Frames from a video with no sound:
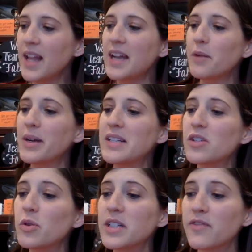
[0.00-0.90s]
anyway,
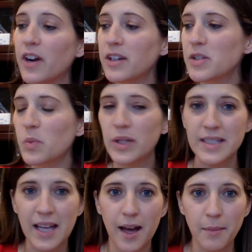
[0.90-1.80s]
so as far as
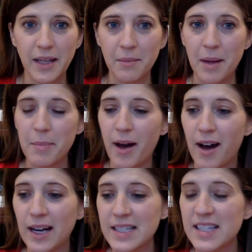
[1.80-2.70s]
what's coming in my
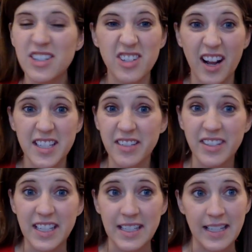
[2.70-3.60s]
box, there's not
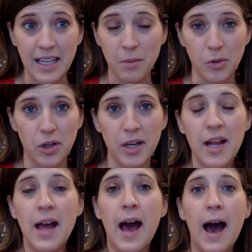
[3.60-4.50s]
DVDs anymore.
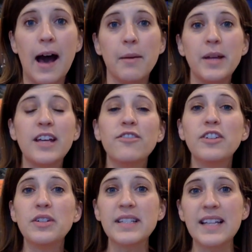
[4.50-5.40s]
If
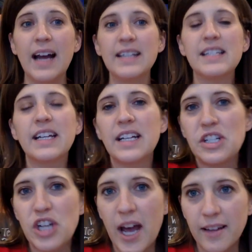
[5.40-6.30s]
you decide to get a
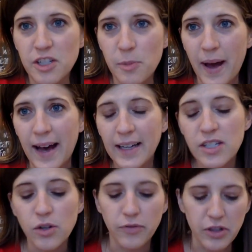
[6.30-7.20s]
challenge pack,
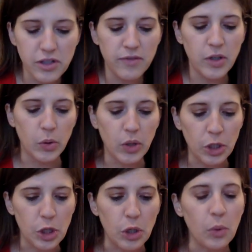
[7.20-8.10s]
so for those of you who are
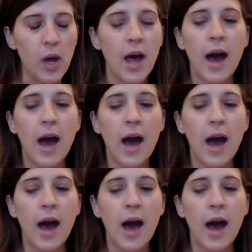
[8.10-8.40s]
new,